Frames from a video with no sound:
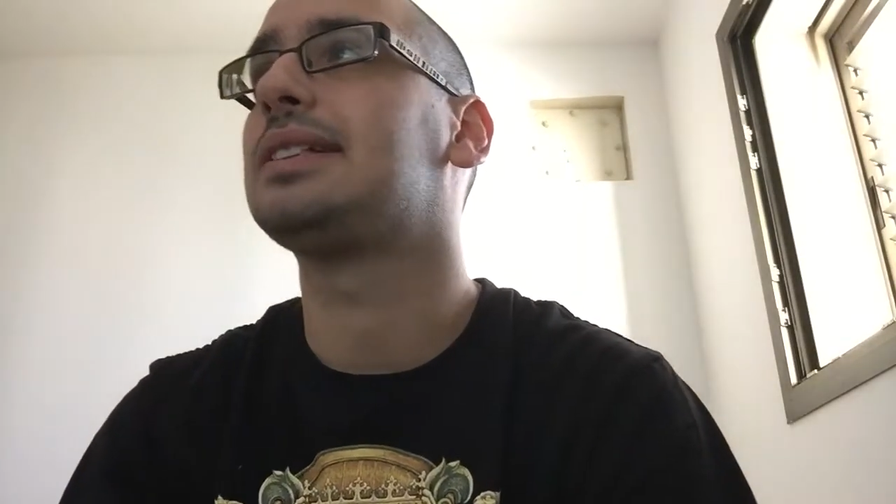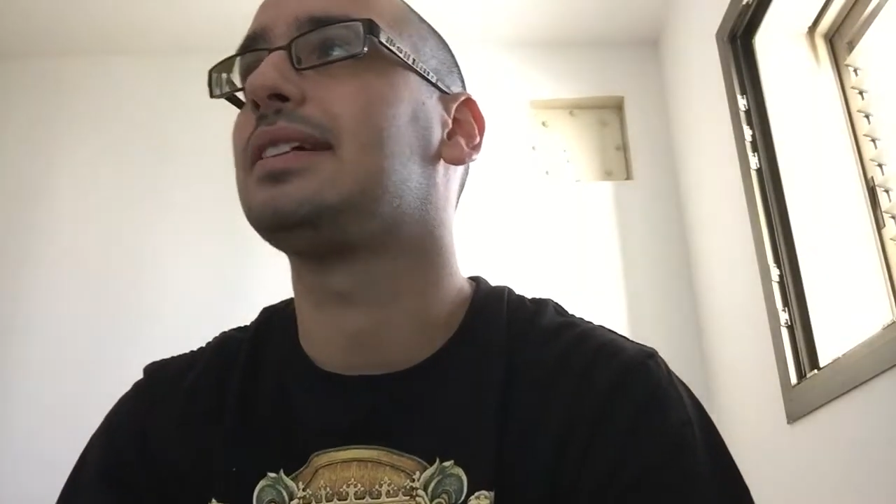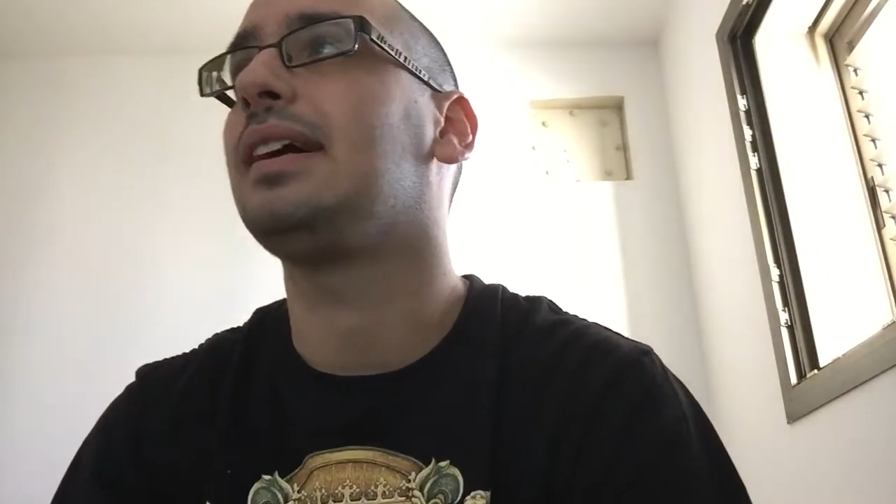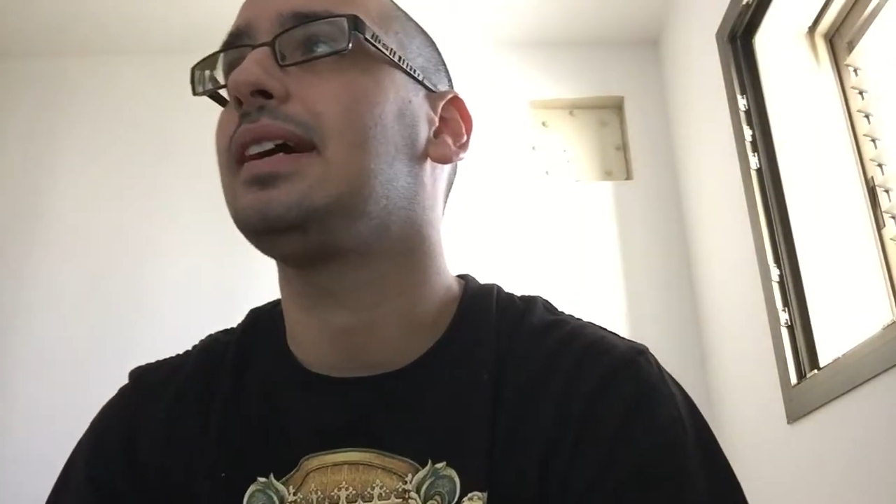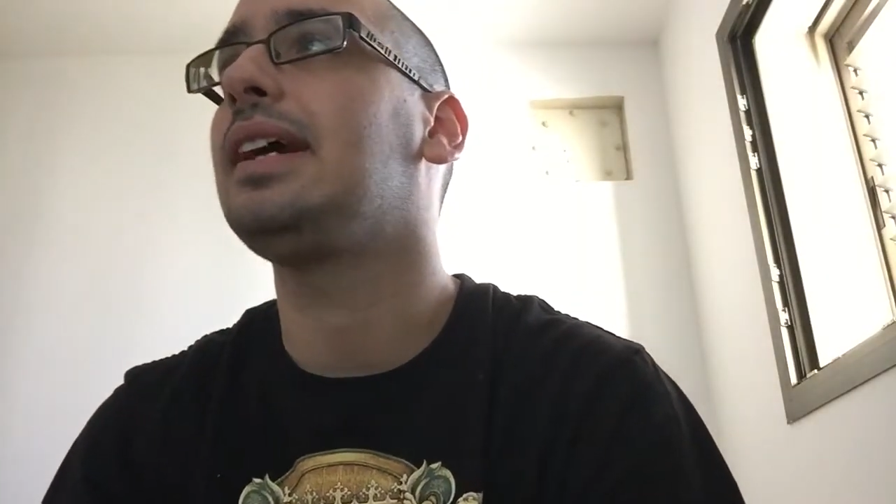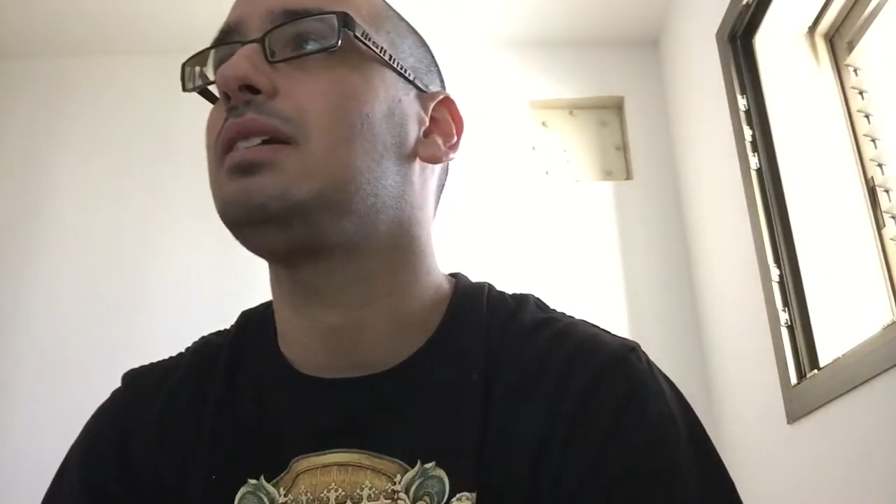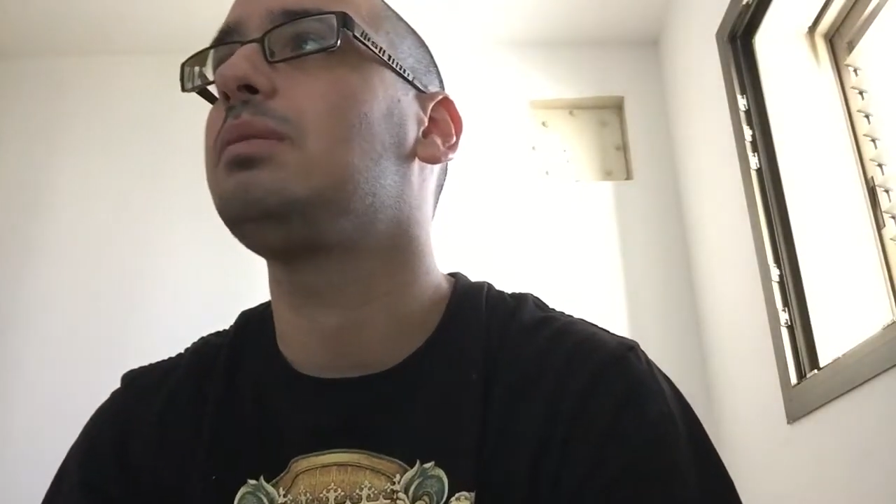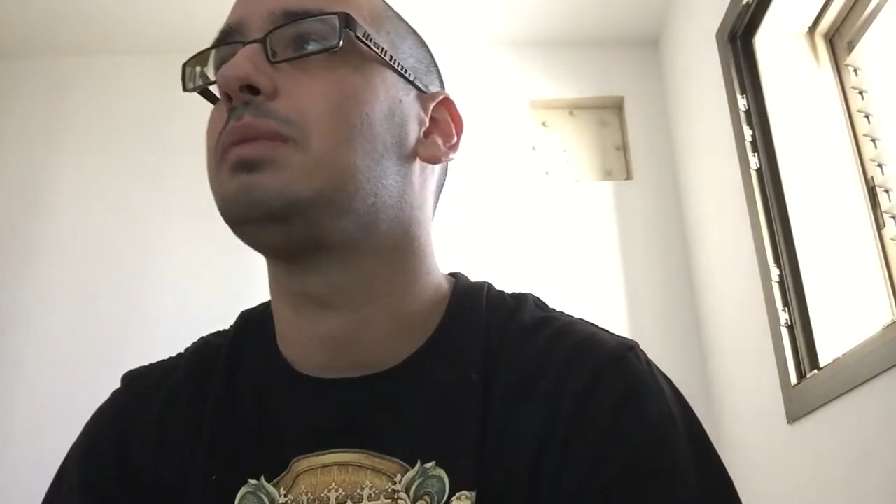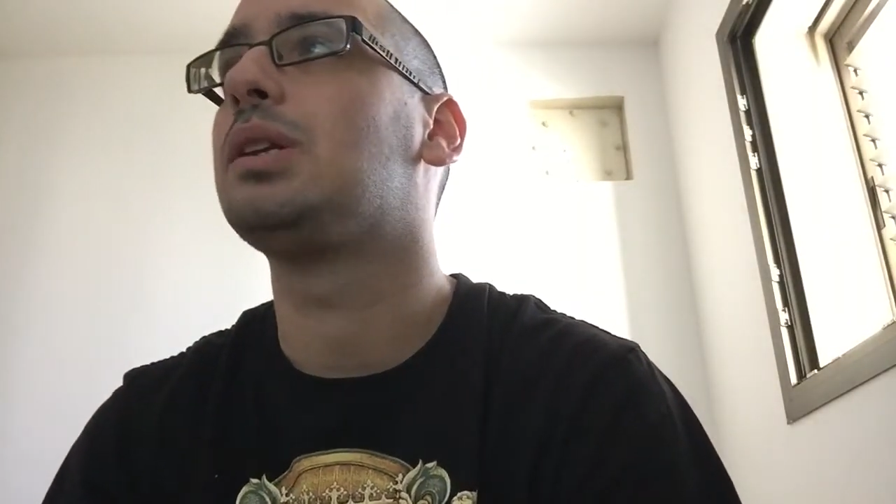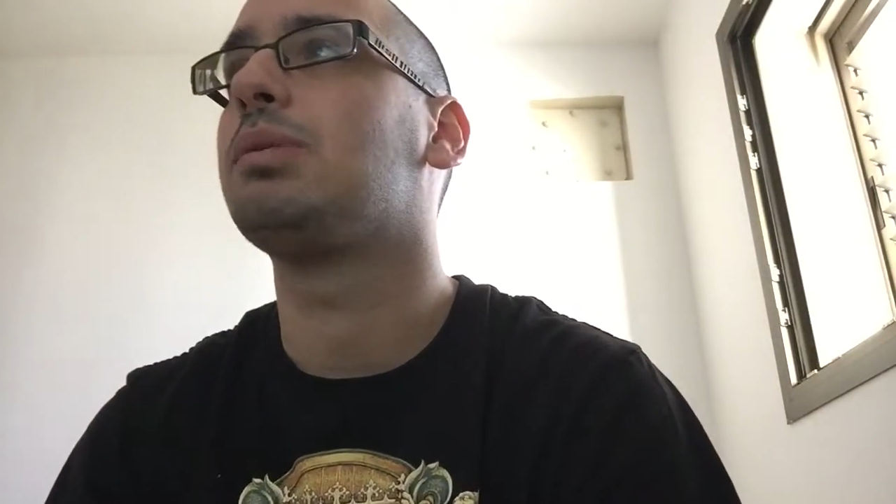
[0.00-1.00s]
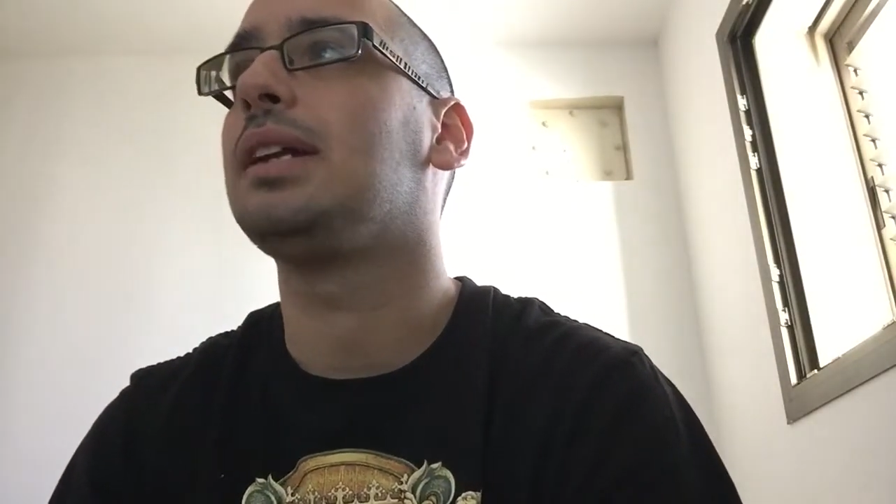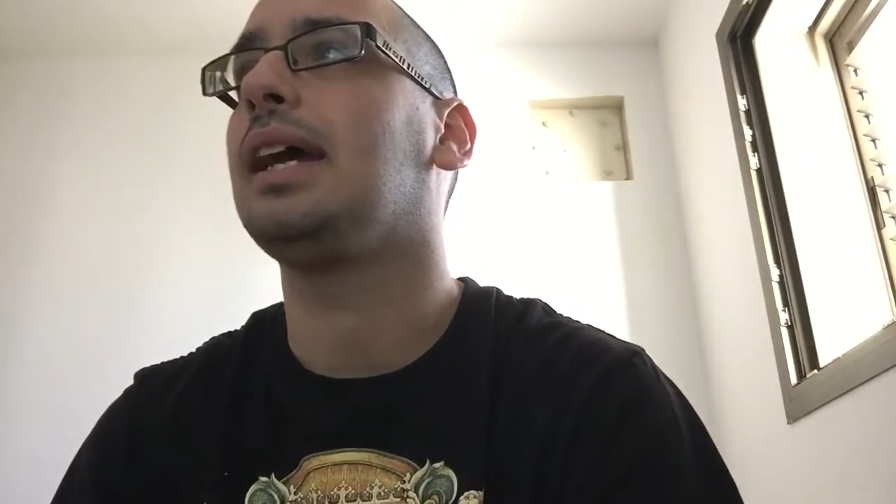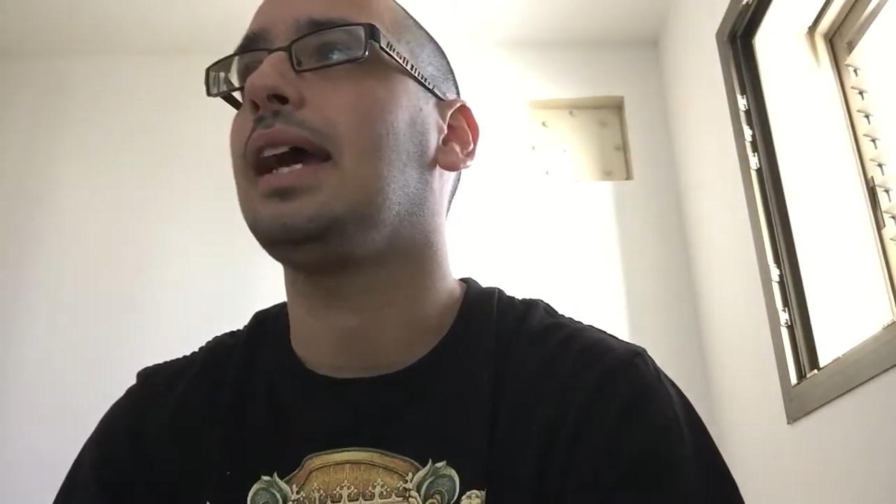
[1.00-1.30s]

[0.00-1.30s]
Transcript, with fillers: struggle between